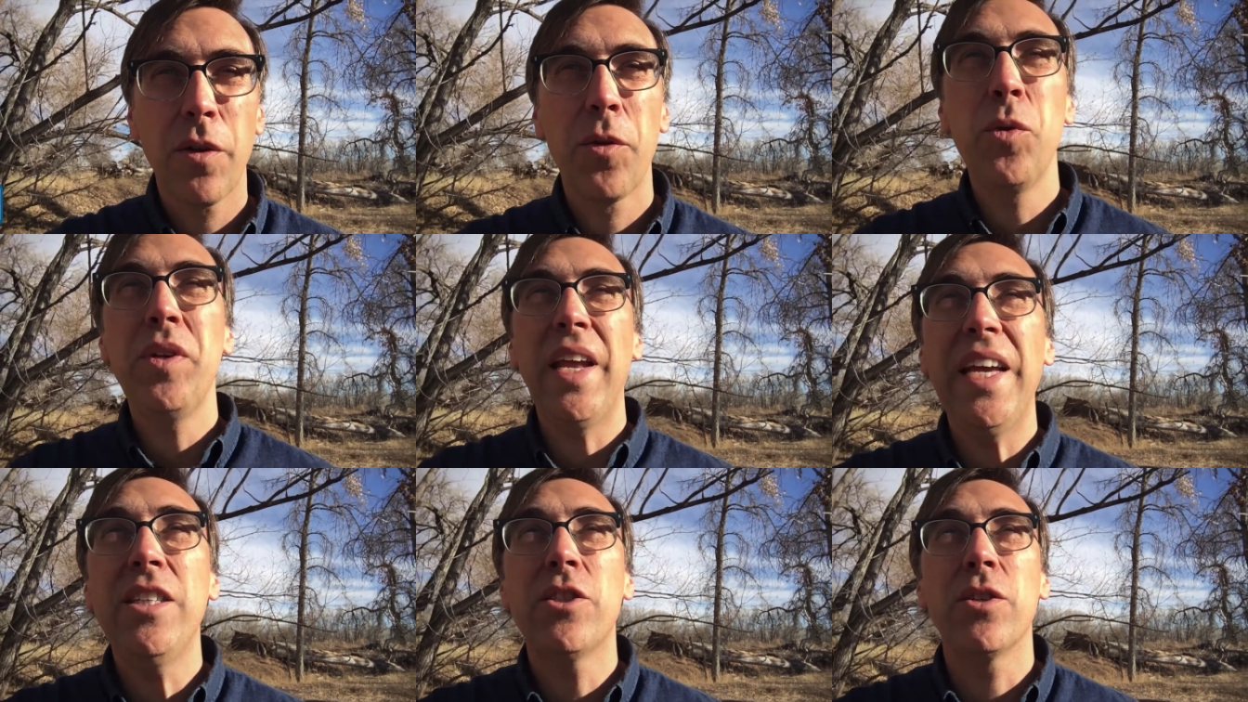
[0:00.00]
through
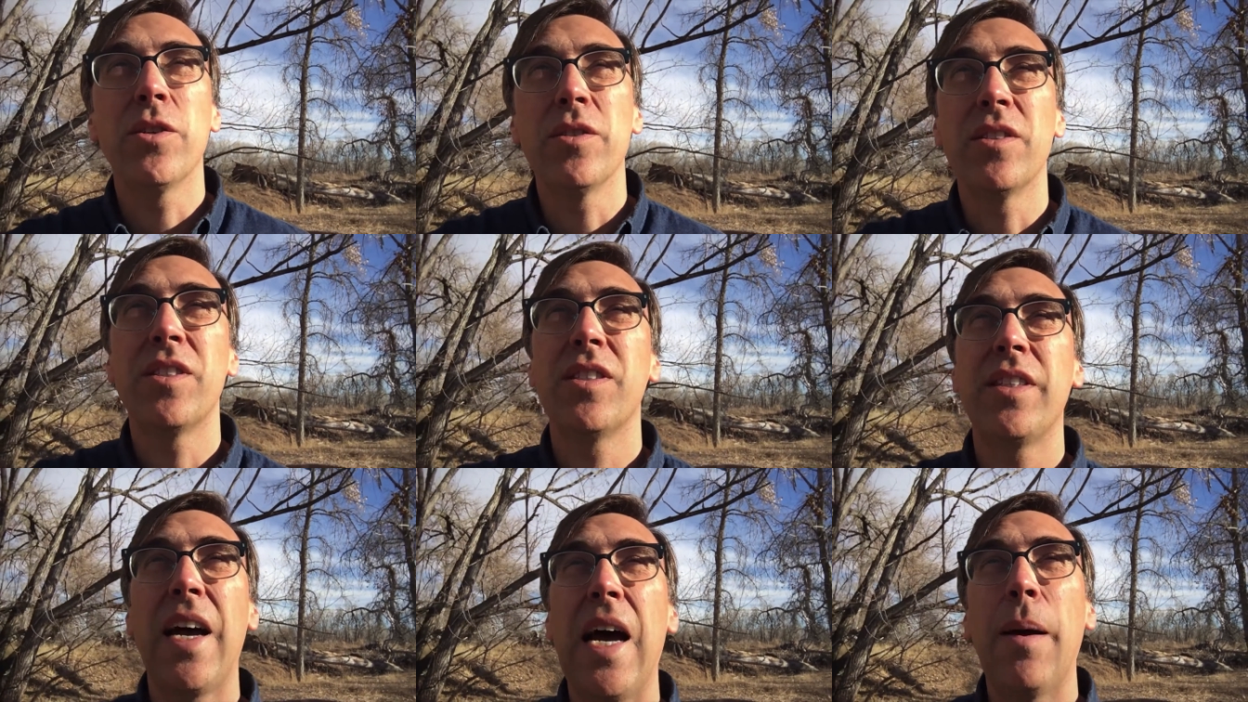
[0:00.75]
nature and
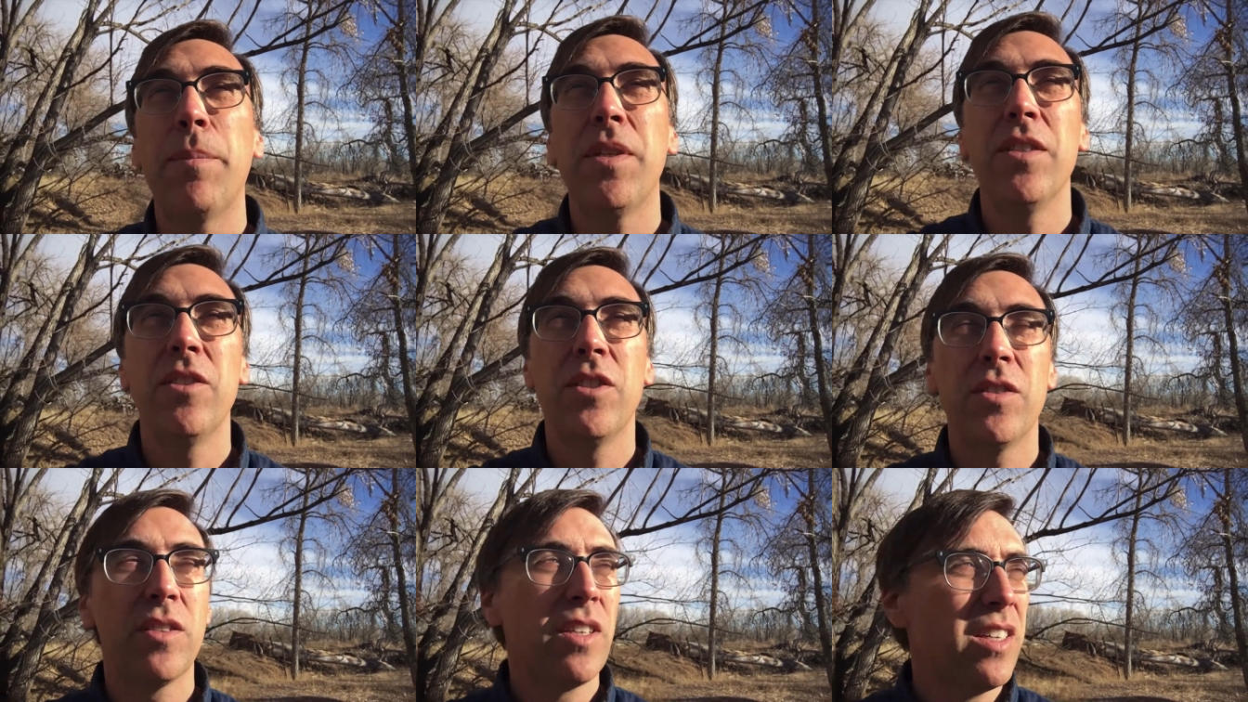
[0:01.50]
stopped and
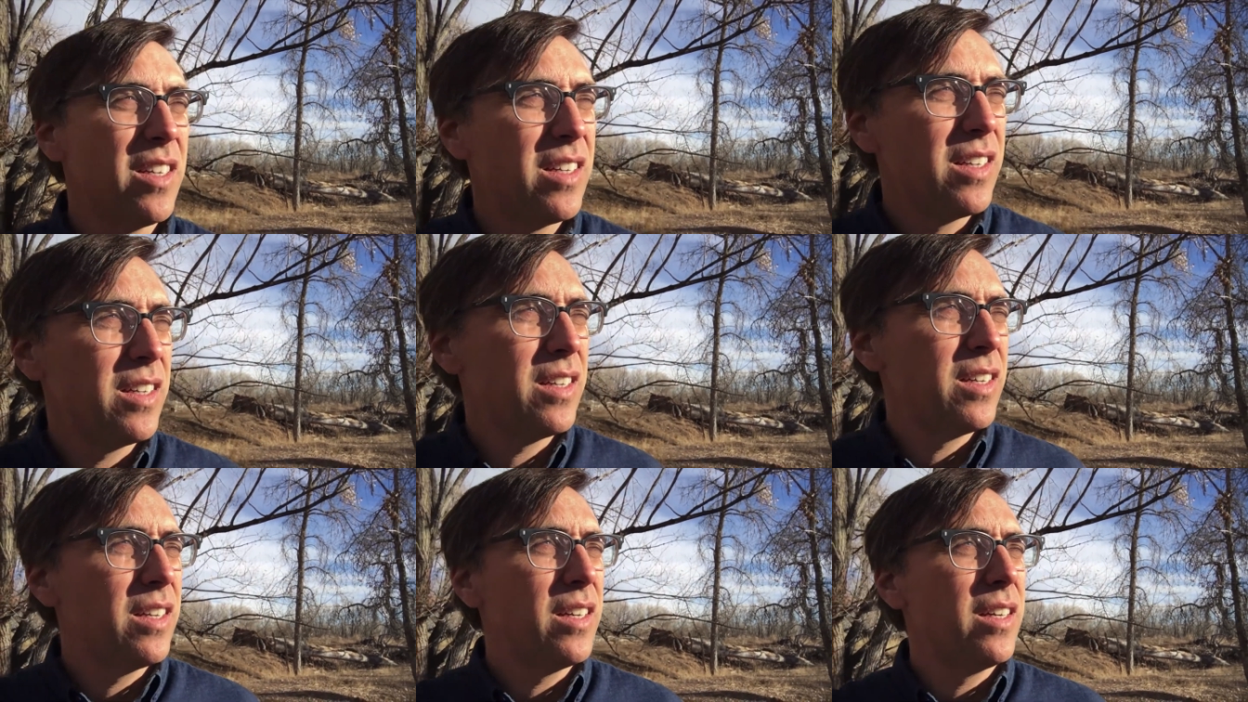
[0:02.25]
just
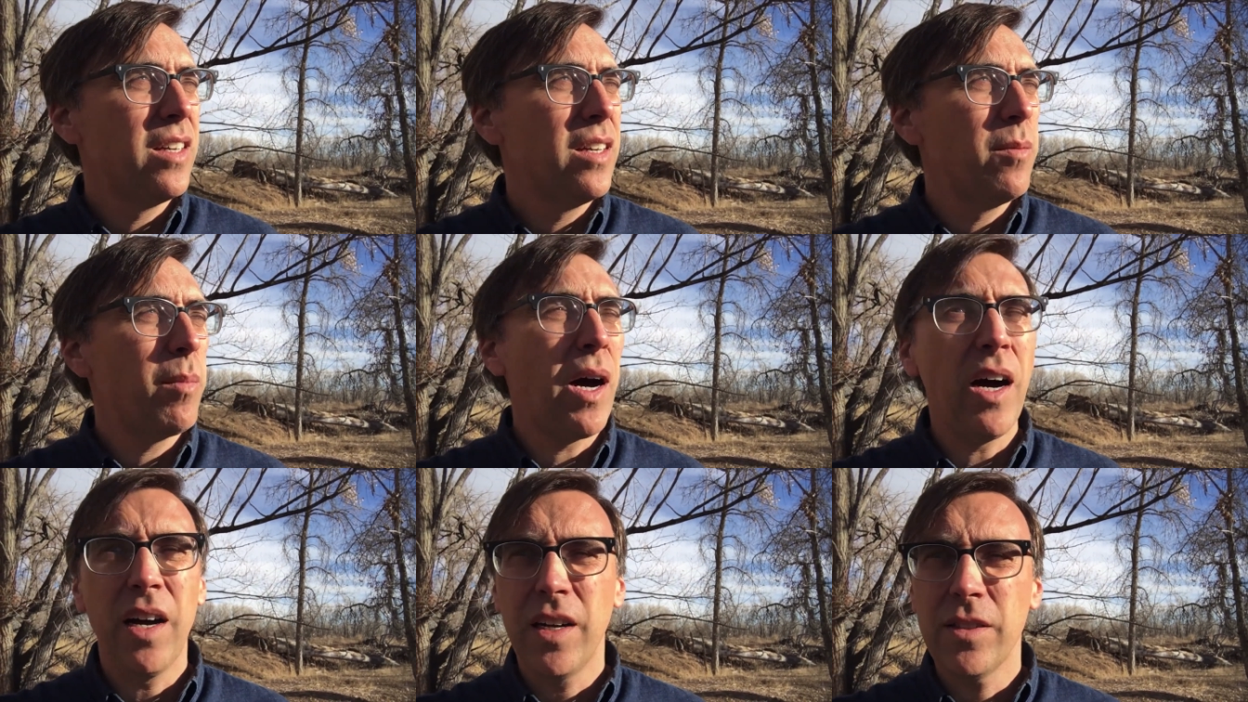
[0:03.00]

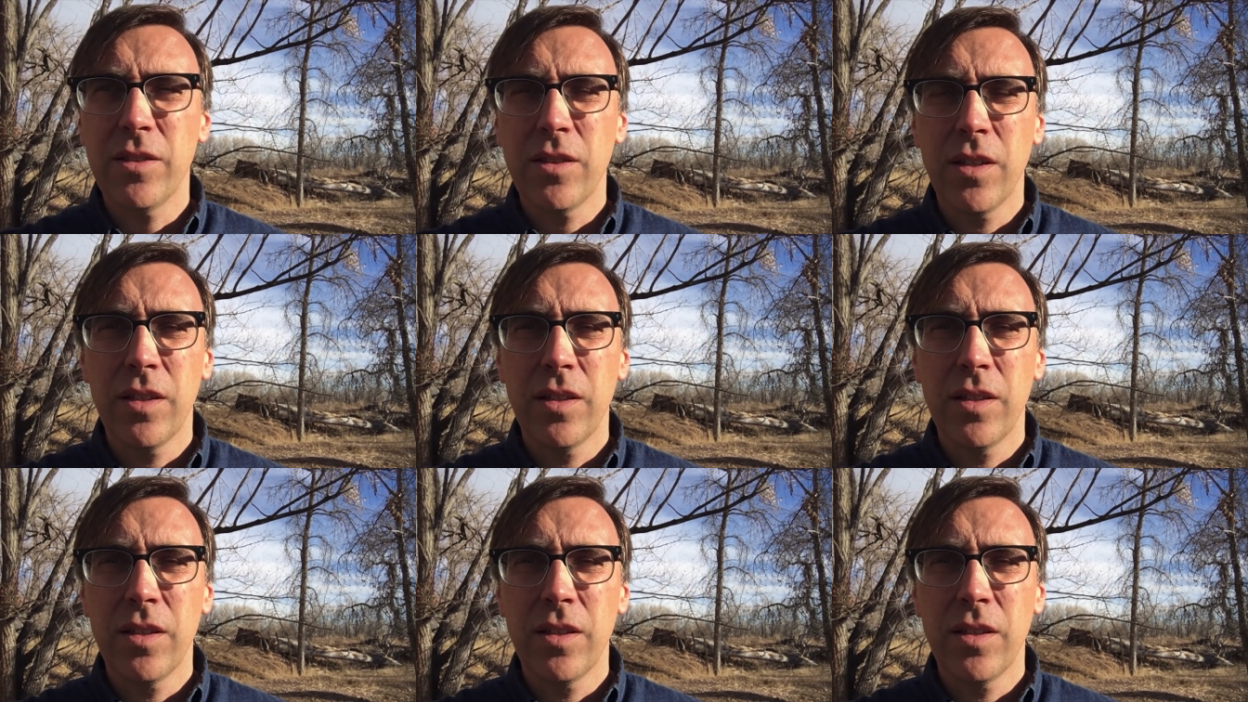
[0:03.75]
paused?